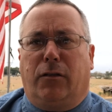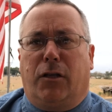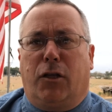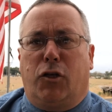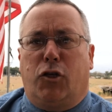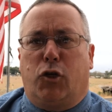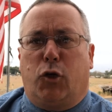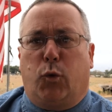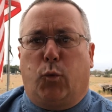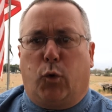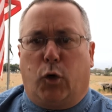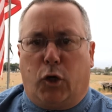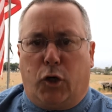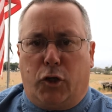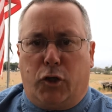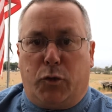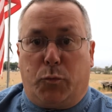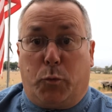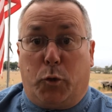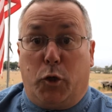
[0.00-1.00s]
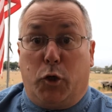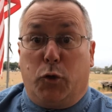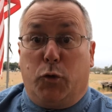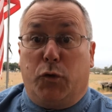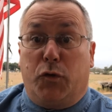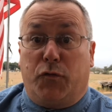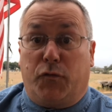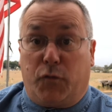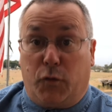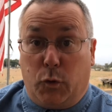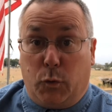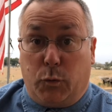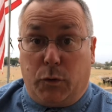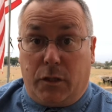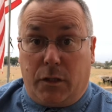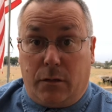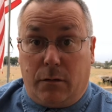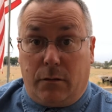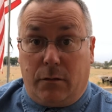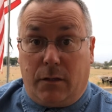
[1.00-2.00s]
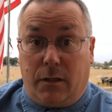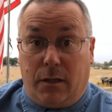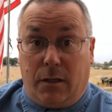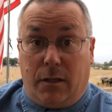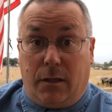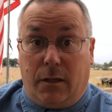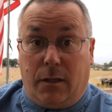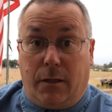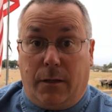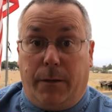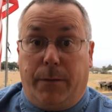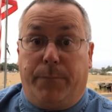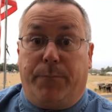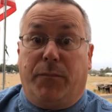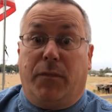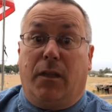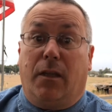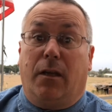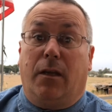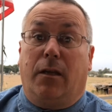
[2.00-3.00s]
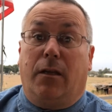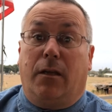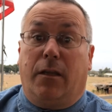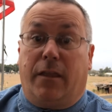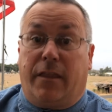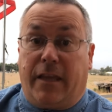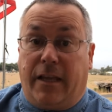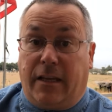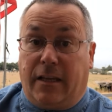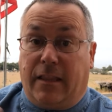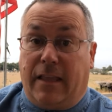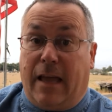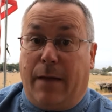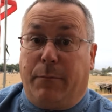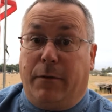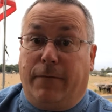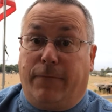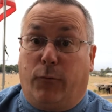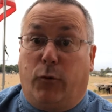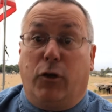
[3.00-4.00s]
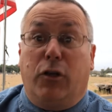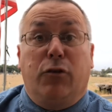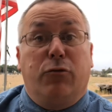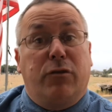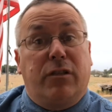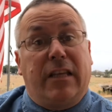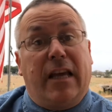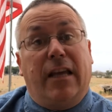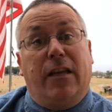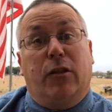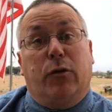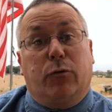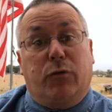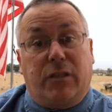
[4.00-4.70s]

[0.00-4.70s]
Does your words produce fruit? Think of that before you say those